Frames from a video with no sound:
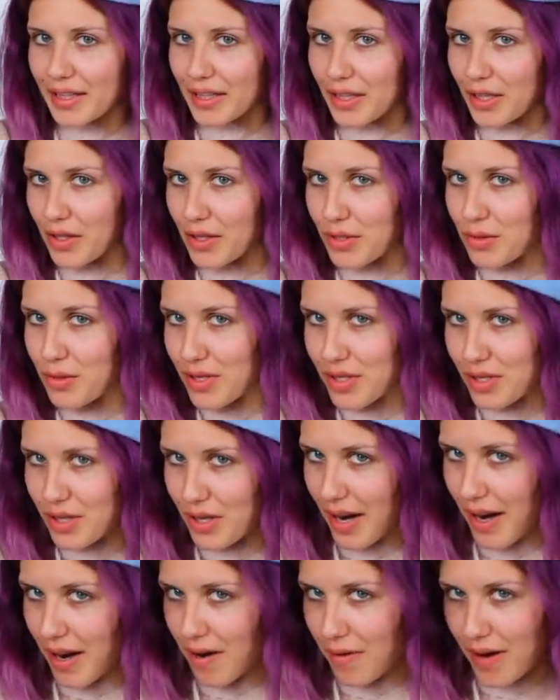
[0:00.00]
and then you twist
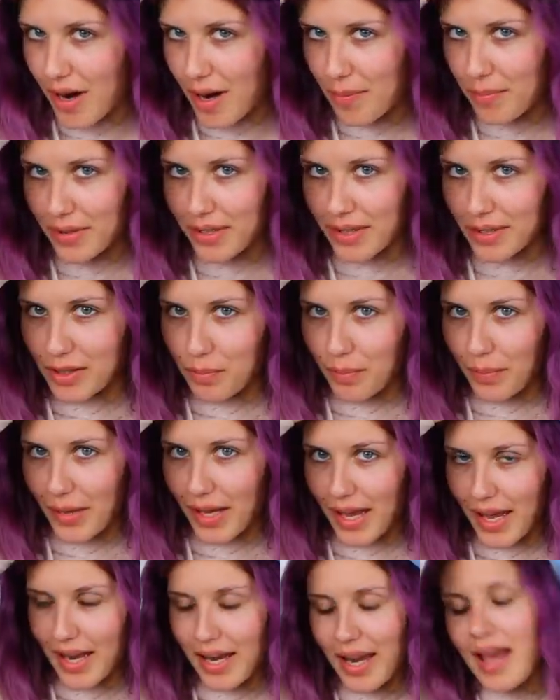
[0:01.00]
your hair up and then you
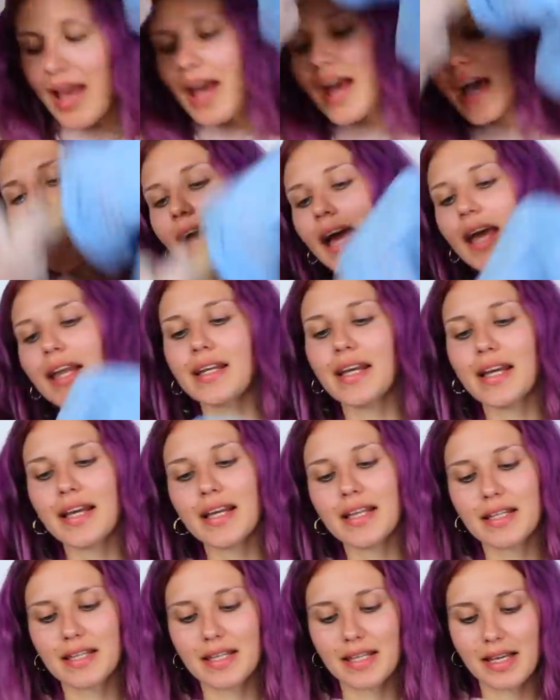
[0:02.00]
pin. And
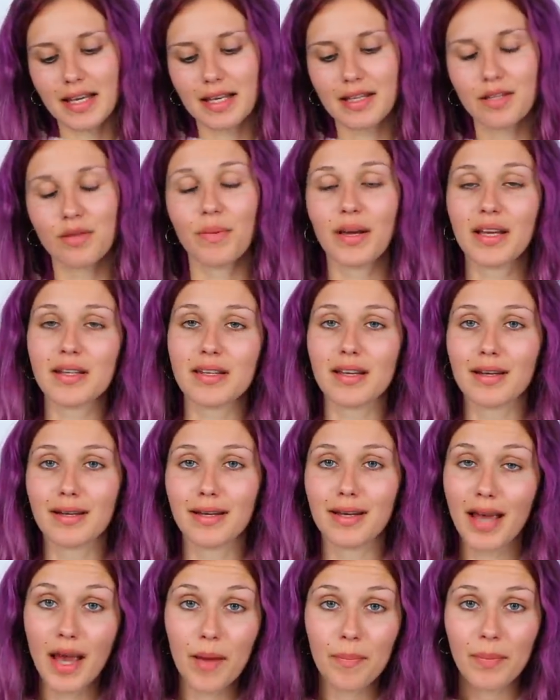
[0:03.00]
it is
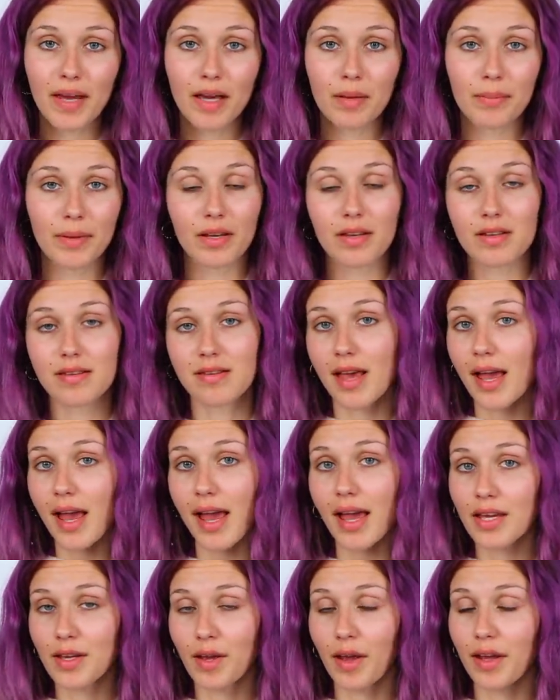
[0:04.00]
basically epic because
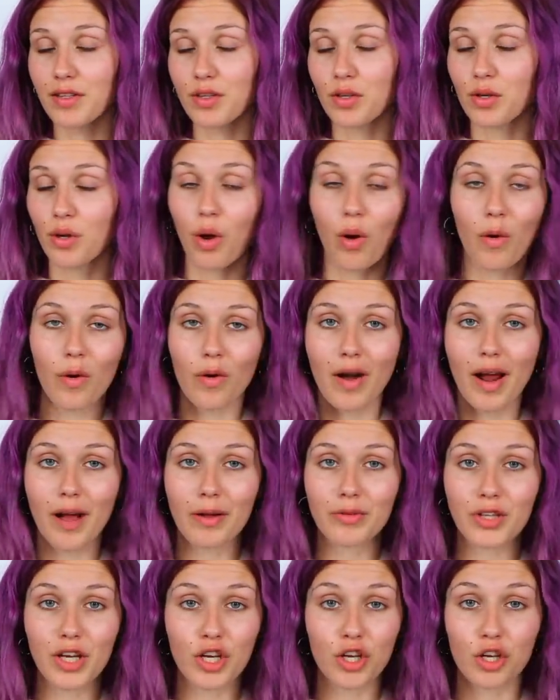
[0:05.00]
A, you get to go
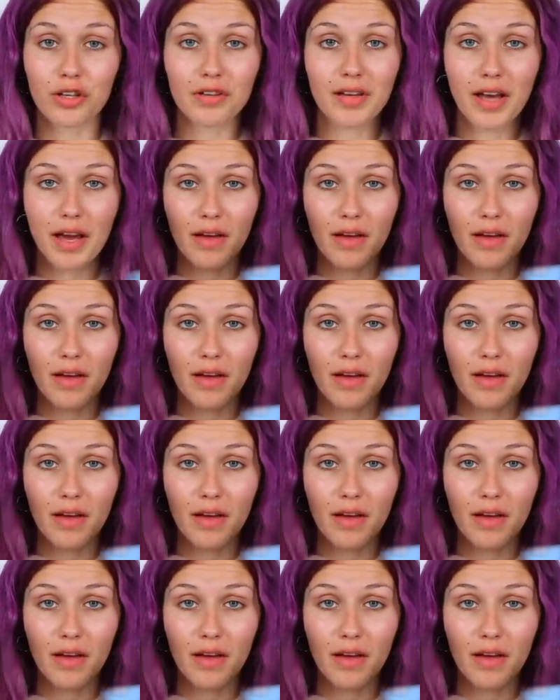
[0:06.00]
around and not